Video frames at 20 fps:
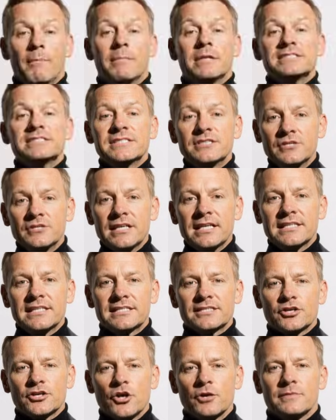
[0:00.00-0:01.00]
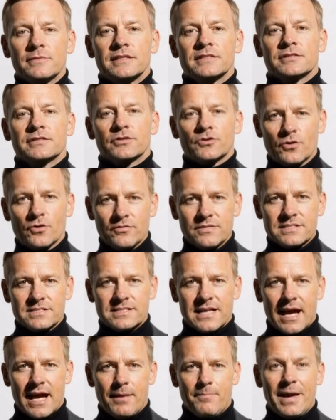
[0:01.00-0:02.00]
Positioning determines the service
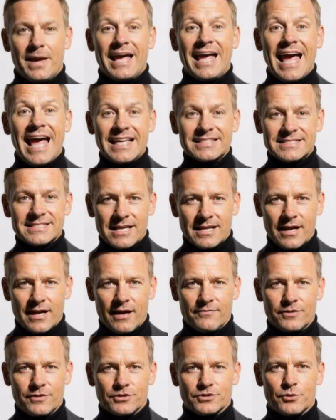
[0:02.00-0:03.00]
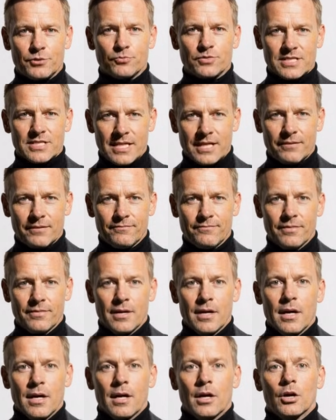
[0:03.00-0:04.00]
type and asset coverage you receive.
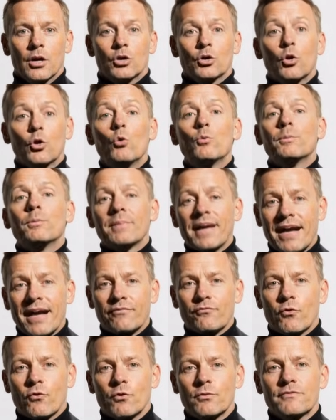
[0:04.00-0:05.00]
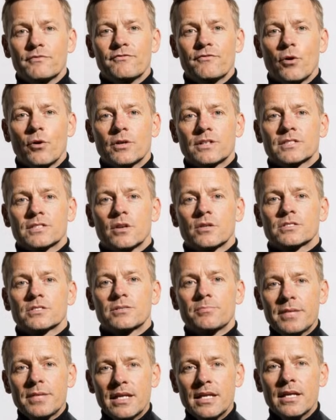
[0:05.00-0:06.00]
Global platforms focus on
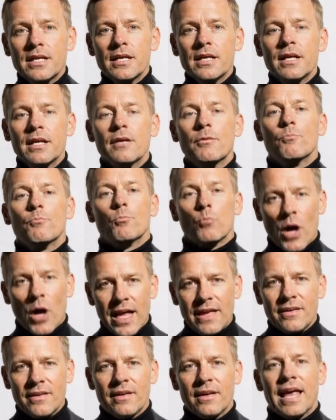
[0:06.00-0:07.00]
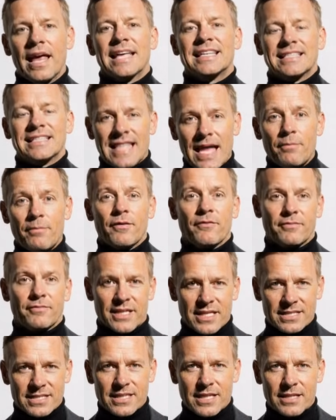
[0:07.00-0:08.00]
speed, breadth, and depth of
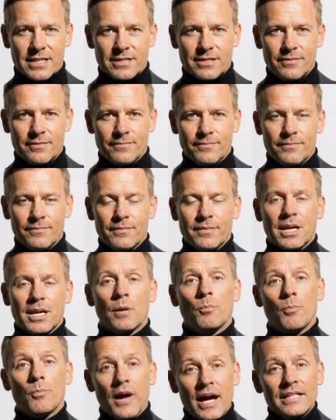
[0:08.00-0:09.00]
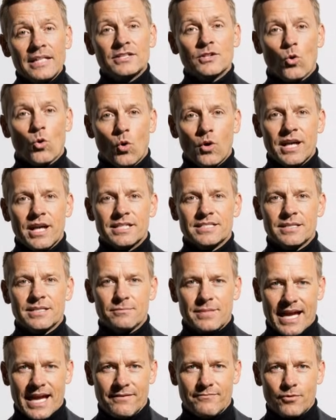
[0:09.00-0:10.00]
listings.
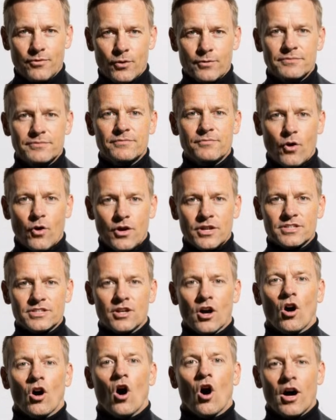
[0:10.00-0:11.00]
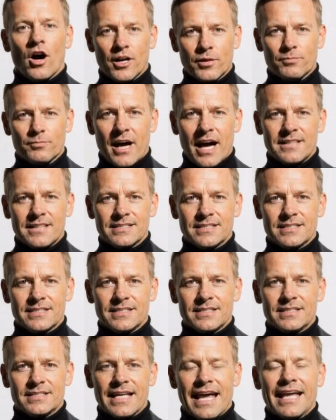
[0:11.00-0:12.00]
Compliance-oriented platforms focus on audit
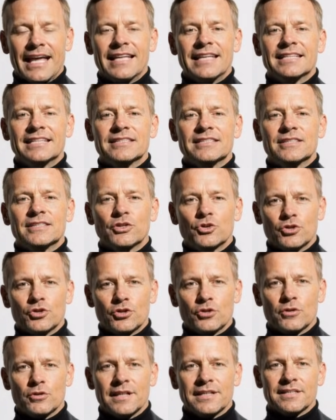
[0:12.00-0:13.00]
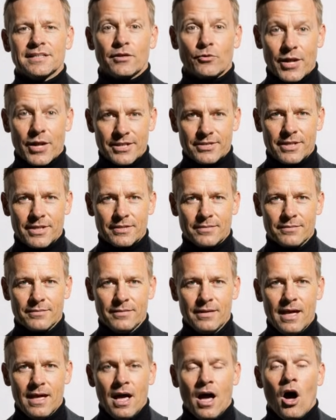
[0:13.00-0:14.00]
processes and institutional integration,
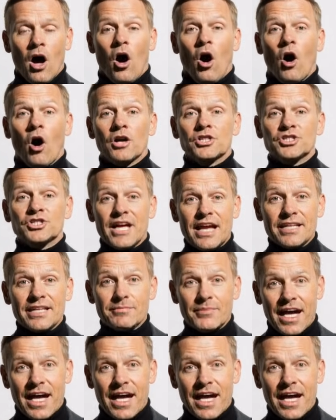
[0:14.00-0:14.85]
on-chain